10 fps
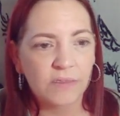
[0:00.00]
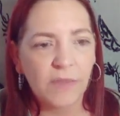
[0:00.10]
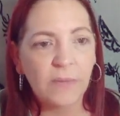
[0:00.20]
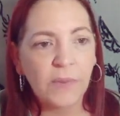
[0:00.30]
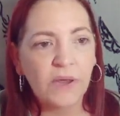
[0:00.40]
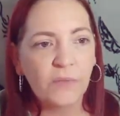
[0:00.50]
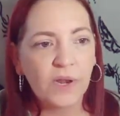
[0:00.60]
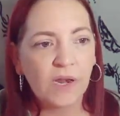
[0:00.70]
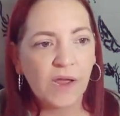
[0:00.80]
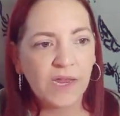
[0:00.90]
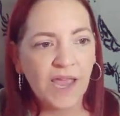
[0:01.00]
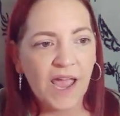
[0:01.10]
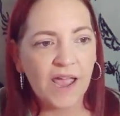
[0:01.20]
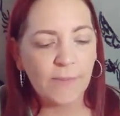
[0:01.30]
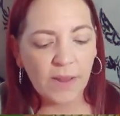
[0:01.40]
Maybe if we
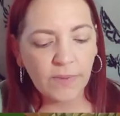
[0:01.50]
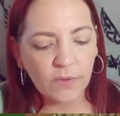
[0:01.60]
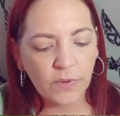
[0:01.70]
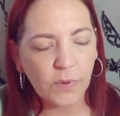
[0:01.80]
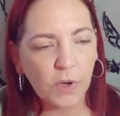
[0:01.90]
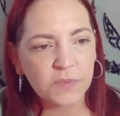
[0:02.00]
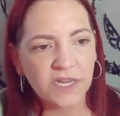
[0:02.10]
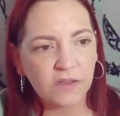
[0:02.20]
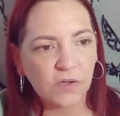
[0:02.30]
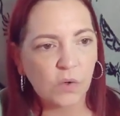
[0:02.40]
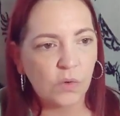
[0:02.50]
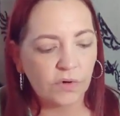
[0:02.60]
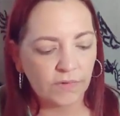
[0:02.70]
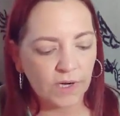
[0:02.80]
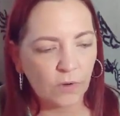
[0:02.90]
maybe if we popped it in the
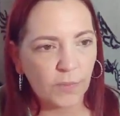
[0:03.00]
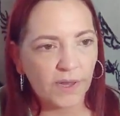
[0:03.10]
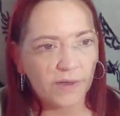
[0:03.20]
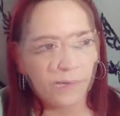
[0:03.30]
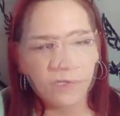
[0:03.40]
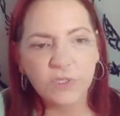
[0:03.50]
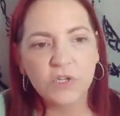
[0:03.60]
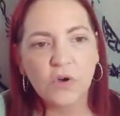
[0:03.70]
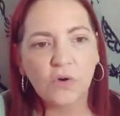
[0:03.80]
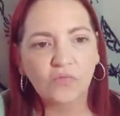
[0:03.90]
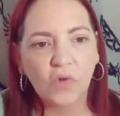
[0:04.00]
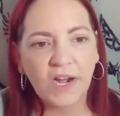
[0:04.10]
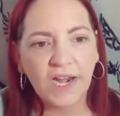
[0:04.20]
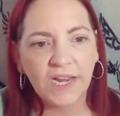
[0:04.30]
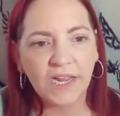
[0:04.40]
corner a little bit. It's not
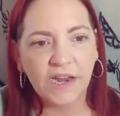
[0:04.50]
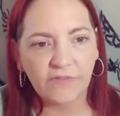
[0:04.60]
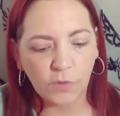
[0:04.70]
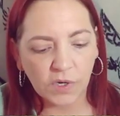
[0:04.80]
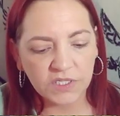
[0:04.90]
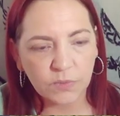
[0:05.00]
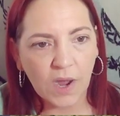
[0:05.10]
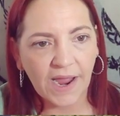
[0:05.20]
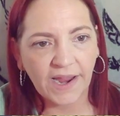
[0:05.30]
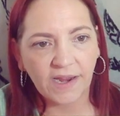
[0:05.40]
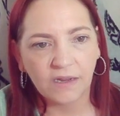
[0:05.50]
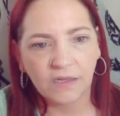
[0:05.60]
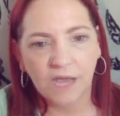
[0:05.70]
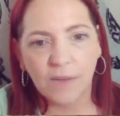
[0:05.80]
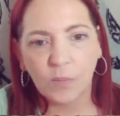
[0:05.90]
really in everyone's way.
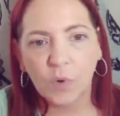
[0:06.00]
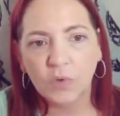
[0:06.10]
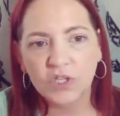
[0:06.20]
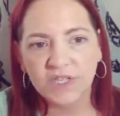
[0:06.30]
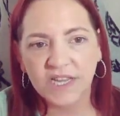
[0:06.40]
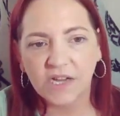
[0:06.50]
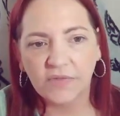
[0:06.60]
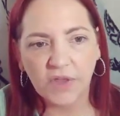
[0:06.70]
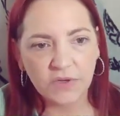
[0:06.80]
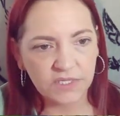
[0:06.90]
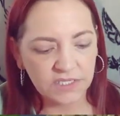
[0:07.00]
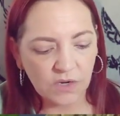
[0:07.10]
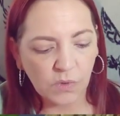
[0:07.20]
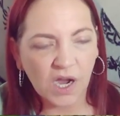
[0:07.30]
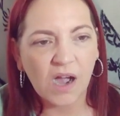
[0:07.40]
And we'll just think of those as
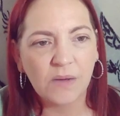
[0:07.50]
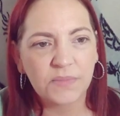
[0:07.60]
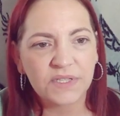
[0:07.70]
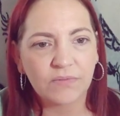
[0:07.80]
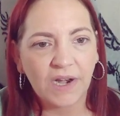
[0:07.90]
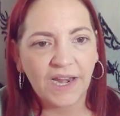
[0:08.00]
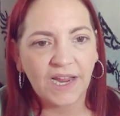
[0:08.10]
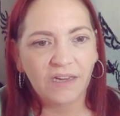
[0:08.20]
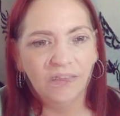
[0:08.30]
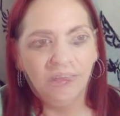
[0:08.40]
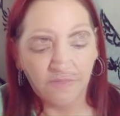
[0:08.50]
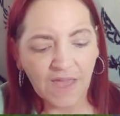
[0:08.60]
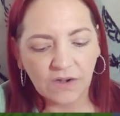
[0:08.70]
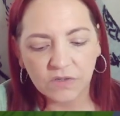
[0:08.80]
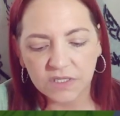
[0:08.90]
little cuts, really.
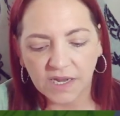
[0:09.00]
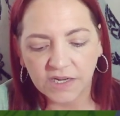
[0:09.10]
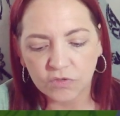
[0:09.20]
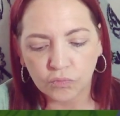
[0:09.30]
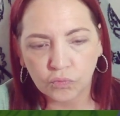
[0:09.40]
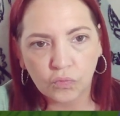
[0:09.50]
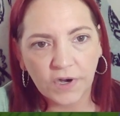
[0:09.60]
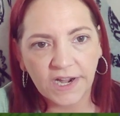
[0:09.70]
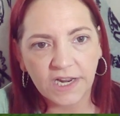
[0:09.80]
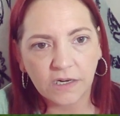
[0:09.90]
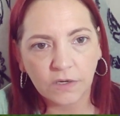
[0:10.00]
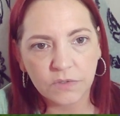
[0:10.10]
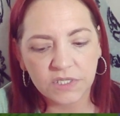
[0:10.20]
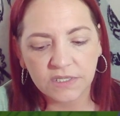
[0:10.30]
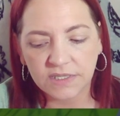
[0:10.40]
That looks like it's really
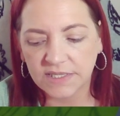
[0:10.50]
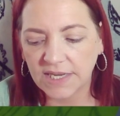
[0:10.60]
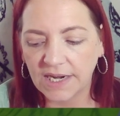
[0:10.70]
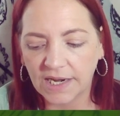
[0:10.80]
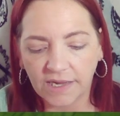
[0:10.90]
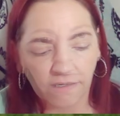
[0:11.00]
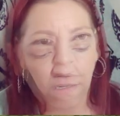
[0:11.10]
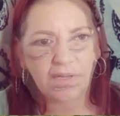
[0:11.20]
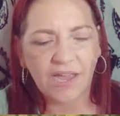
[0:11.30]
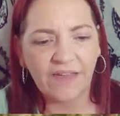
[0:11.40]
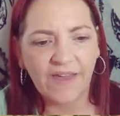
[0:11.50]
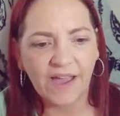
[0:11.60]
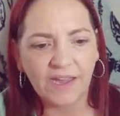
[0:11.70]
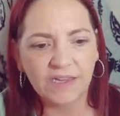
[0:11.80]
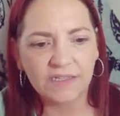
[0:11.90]
close to the ceiling. Yeah,
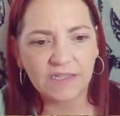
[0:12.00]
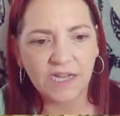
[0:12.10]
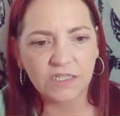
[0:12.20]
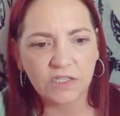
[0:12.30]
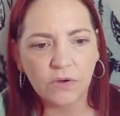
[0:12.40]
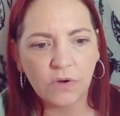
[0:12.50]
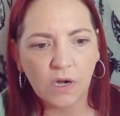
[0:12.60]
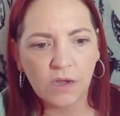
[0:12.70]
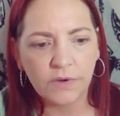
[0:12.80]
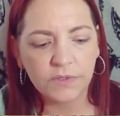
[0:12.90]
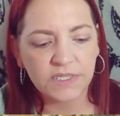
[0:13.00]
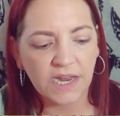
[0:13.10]
that is. That's so close.